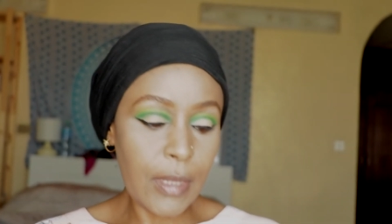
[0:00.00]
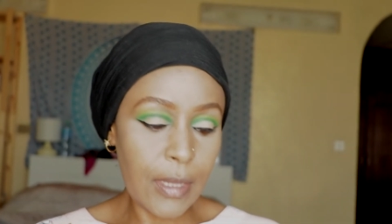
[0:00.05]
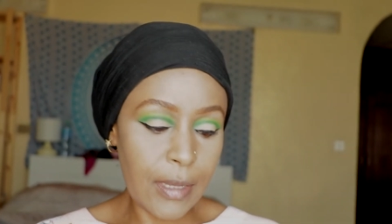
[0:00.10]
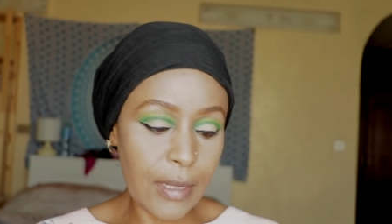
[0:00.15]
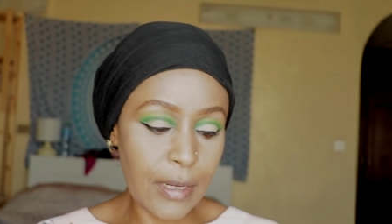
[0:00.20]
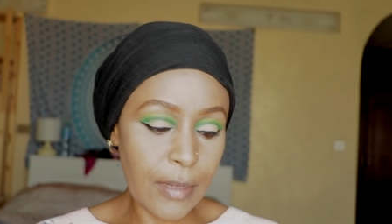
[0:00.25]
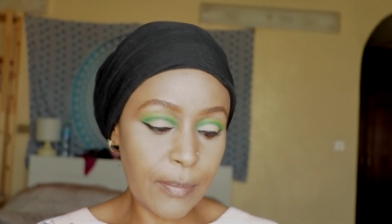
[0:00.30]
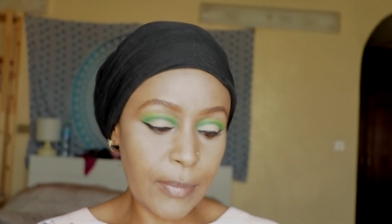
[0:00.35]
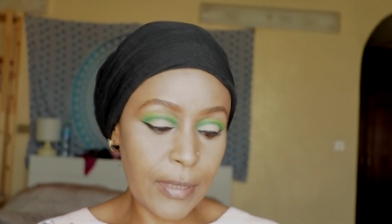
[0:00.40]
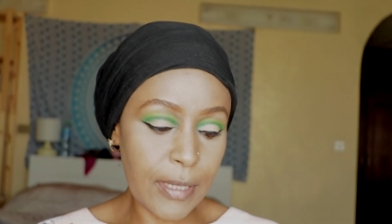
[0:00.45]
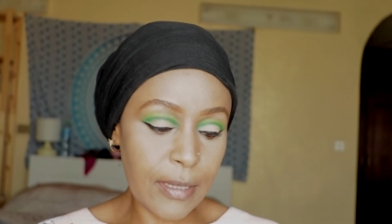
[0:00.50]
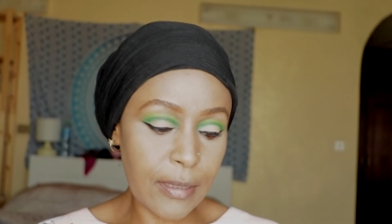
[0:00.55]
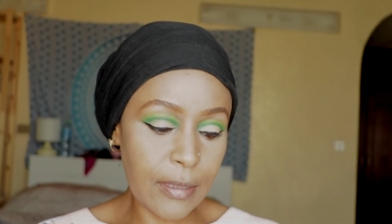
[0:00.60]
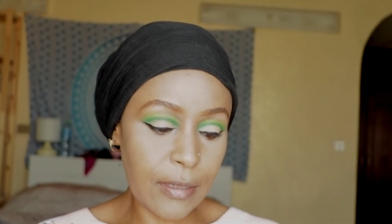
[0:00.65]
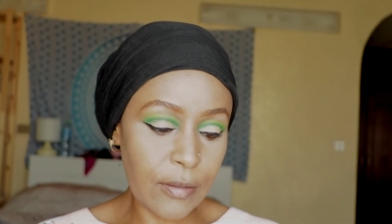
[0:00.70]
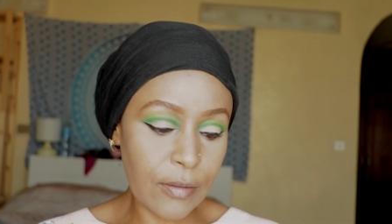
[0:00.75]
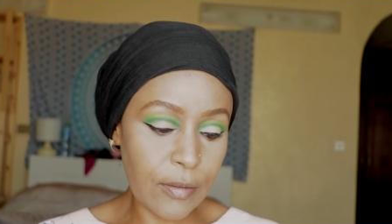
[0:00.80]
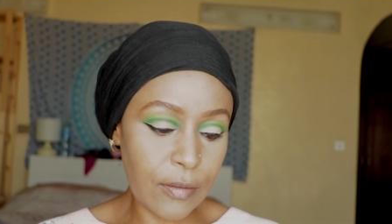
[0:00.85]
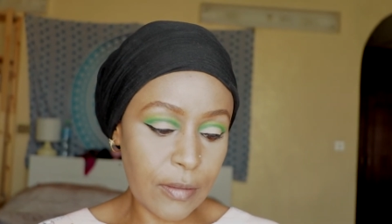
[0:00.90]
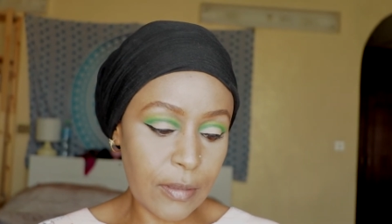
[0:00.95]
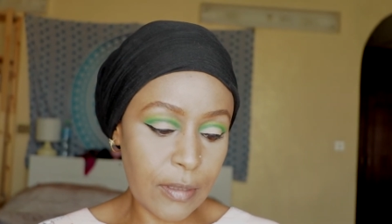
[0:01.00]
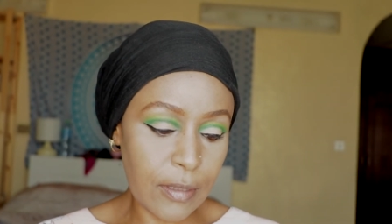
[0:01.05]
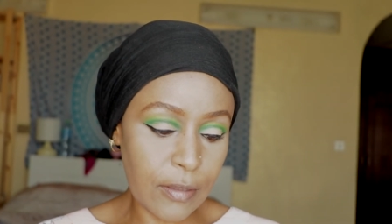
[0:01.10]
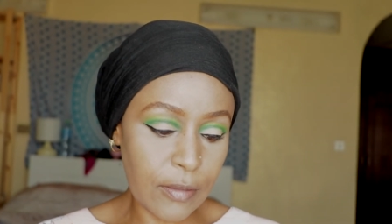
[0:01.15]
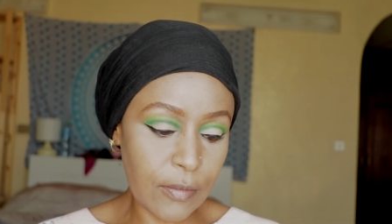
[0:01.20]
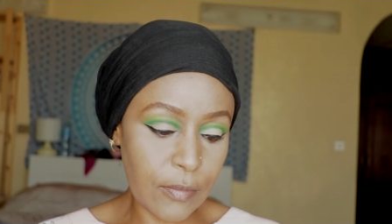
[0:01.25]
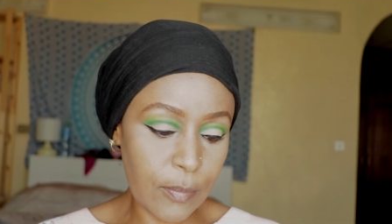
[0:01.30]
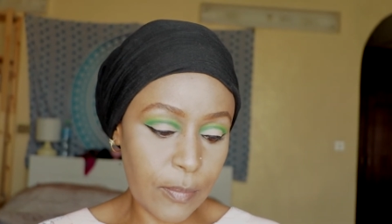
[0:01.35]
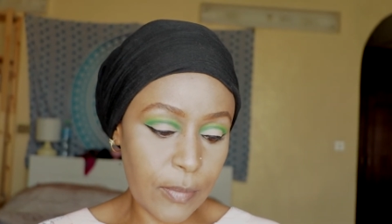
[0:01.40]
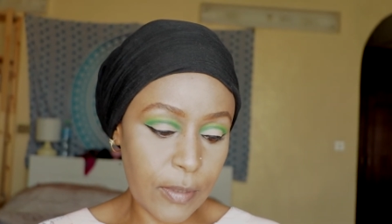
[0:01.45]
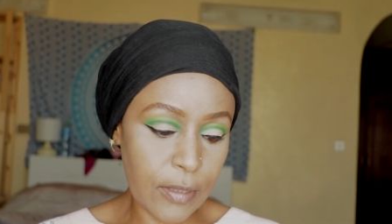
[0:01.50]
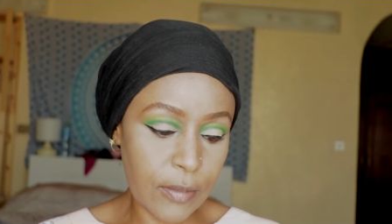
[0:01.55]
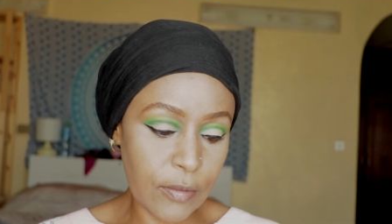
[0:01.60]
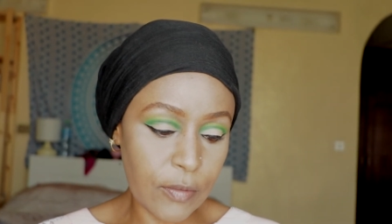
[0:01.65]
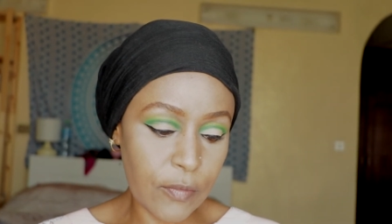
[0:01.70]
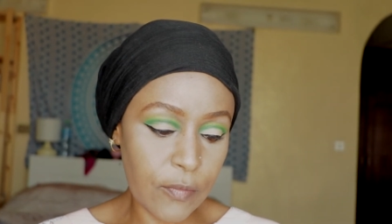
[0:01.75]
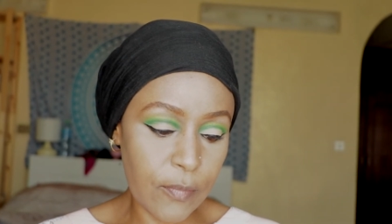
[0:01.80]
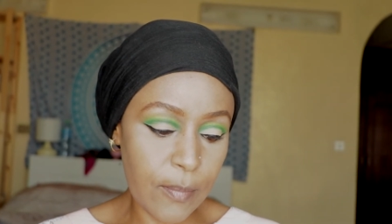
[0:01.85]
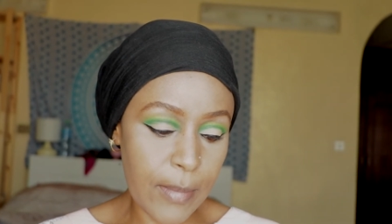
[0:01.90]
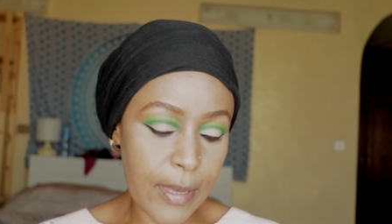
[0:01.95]
Apply that on the outer
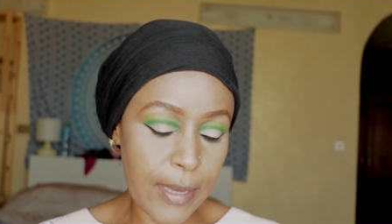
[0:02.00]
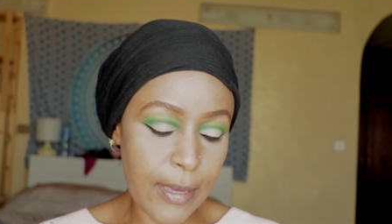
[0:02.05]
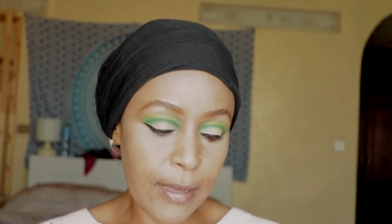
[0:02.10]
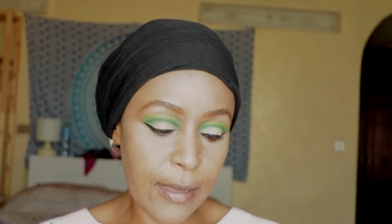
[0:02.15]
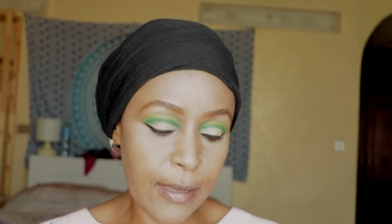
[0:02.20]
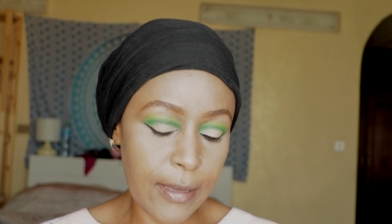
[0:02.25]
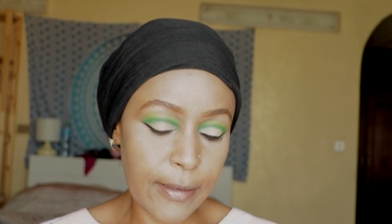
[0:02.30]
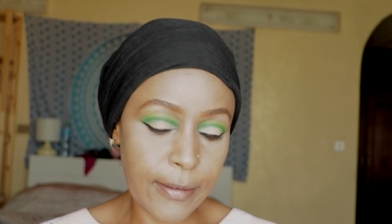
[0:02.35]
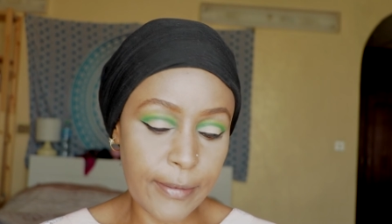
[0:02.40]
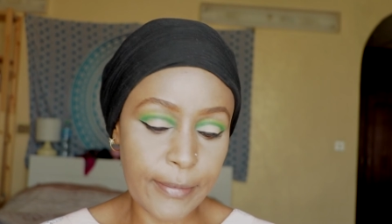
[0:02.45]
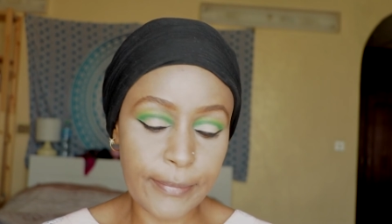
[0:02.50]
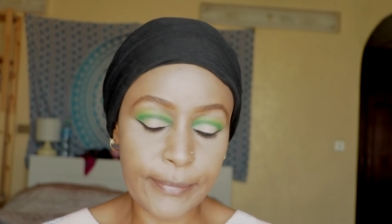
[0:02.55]
part of my eye.